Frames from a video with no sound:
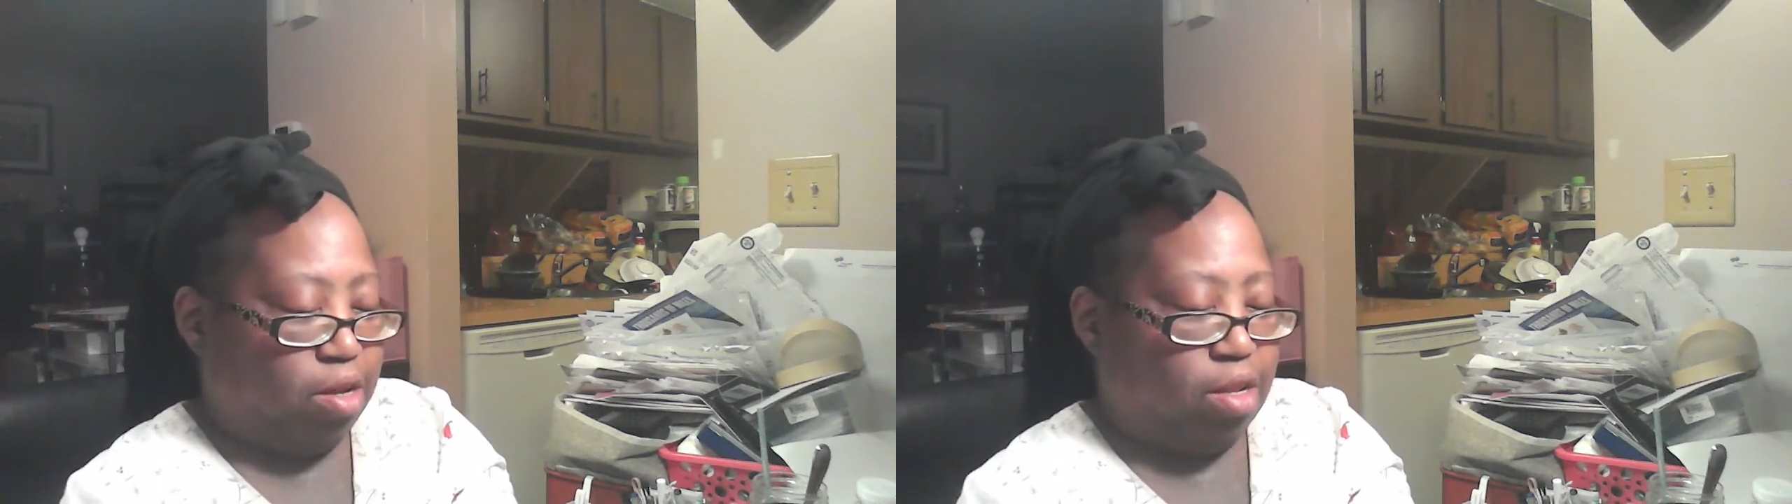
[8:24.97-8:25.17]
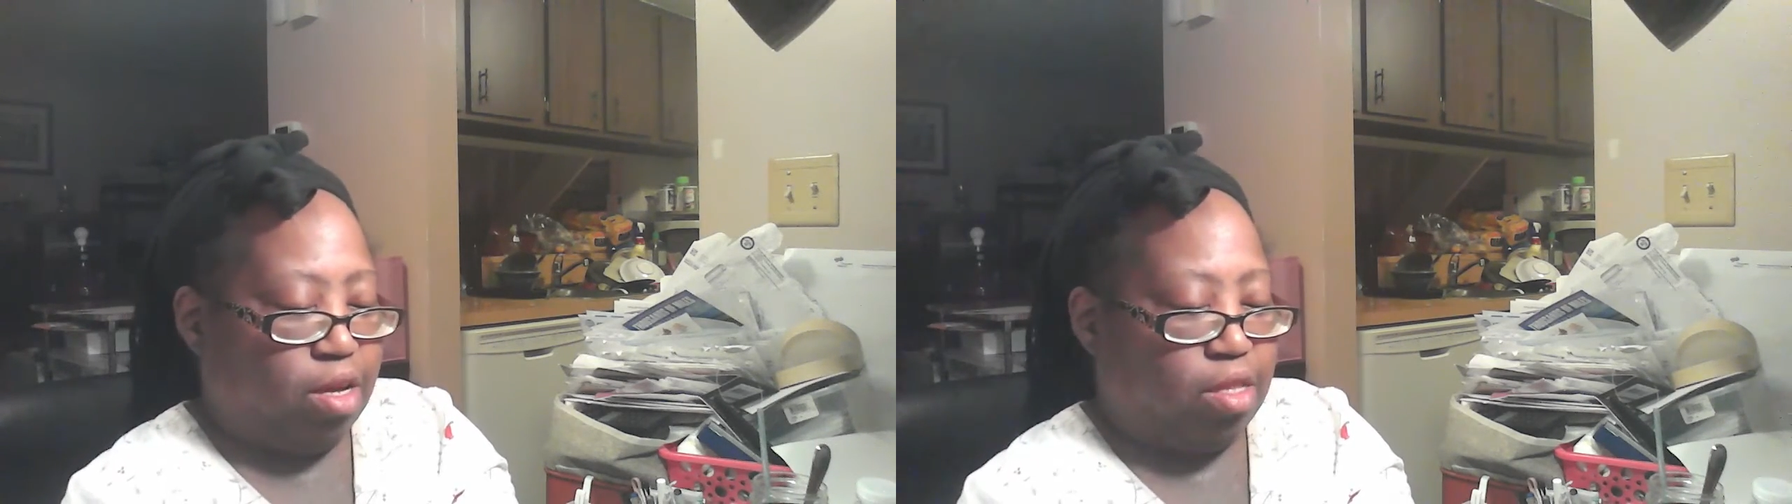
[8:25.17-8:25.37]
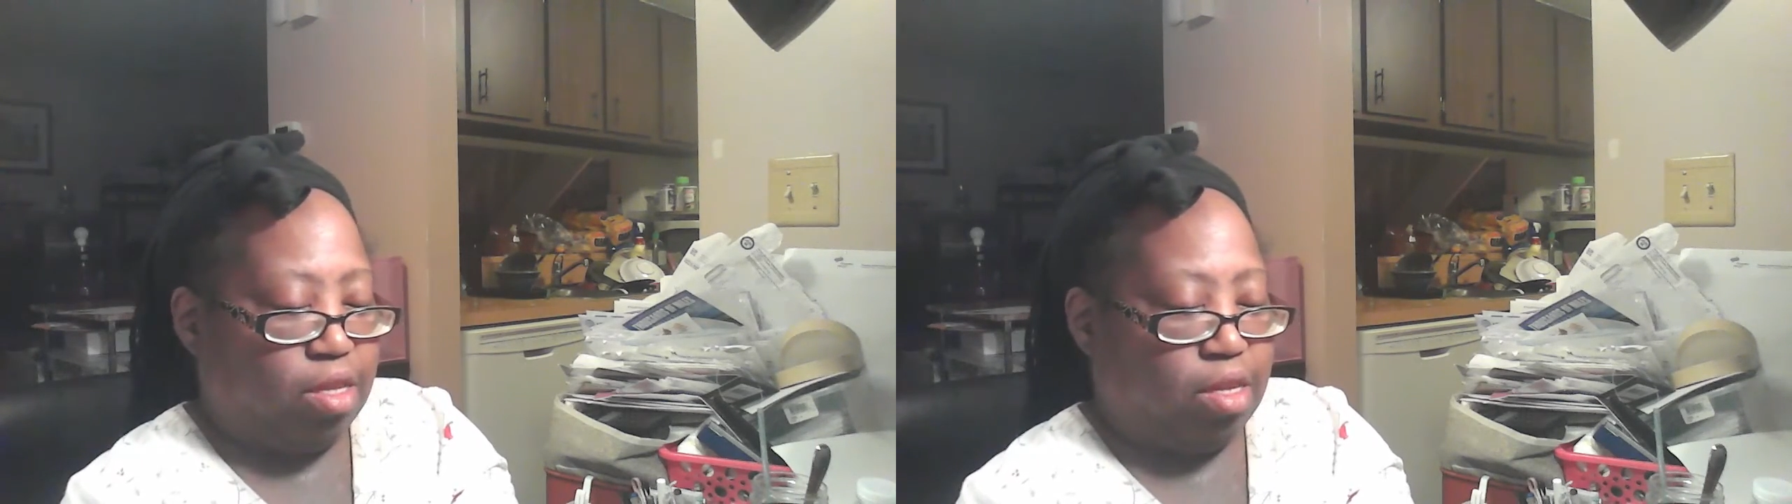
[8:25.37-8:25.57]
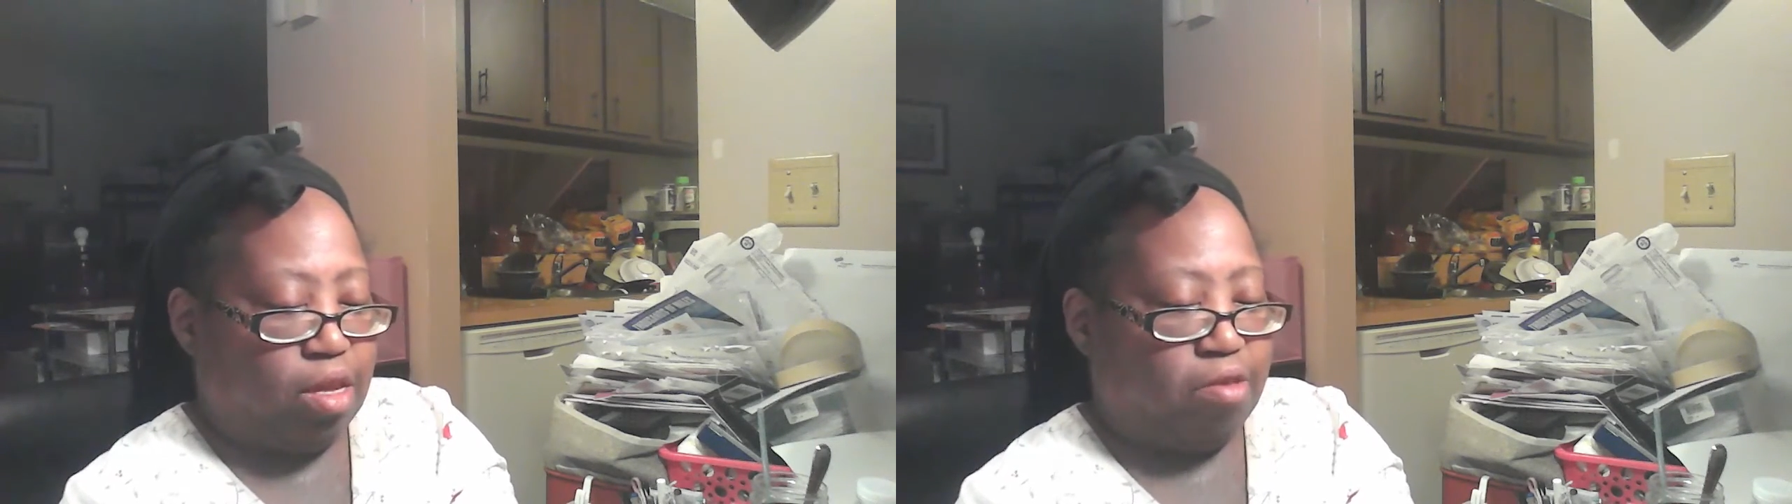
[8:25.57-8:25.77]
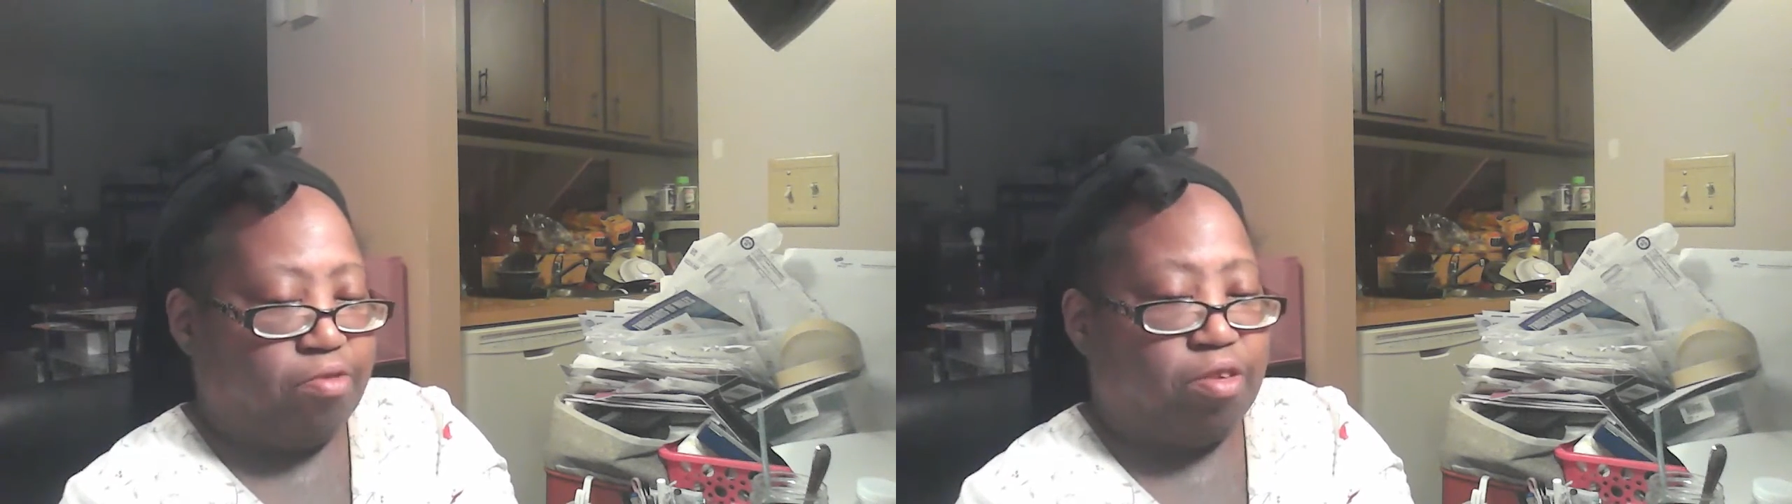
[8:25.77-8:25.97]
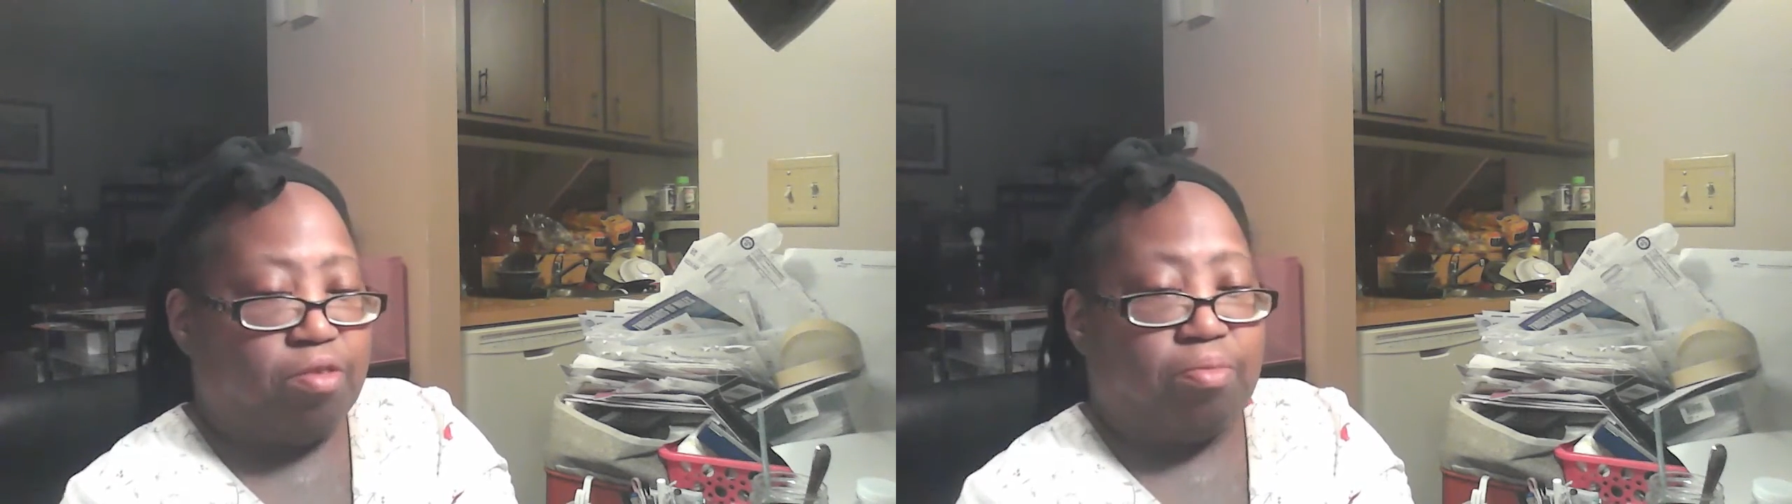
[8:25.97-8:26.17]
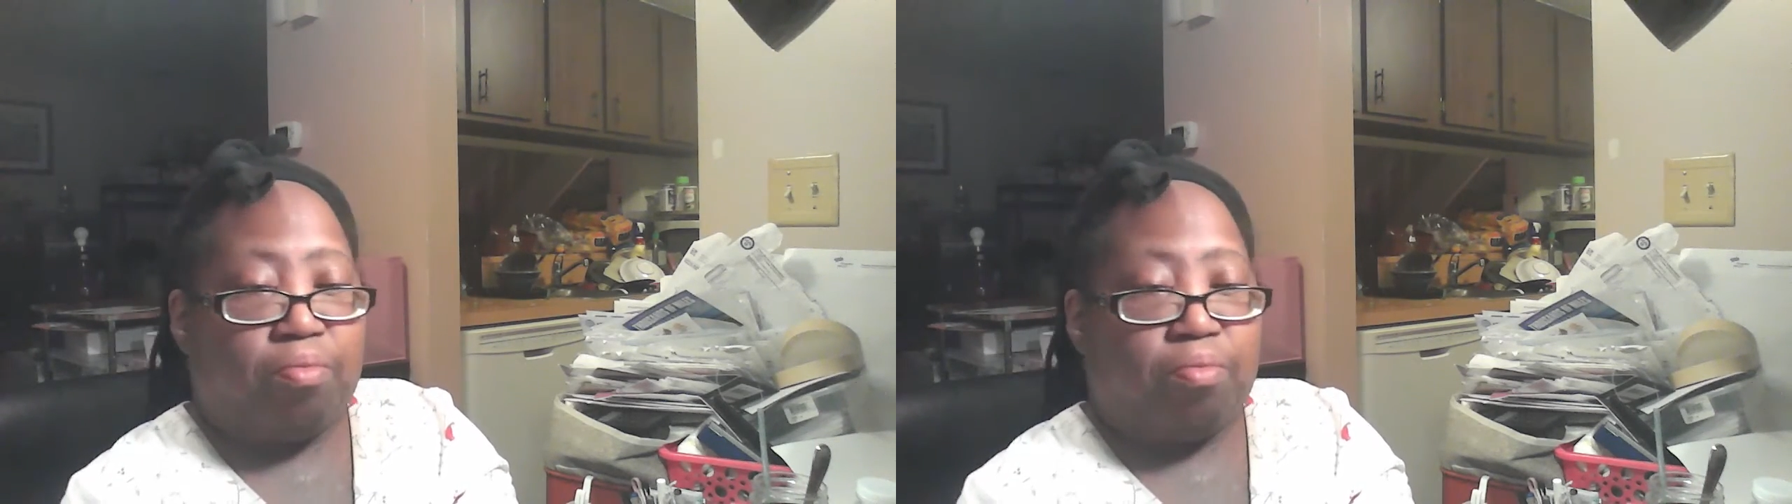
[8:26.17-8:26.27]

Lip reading: late than never.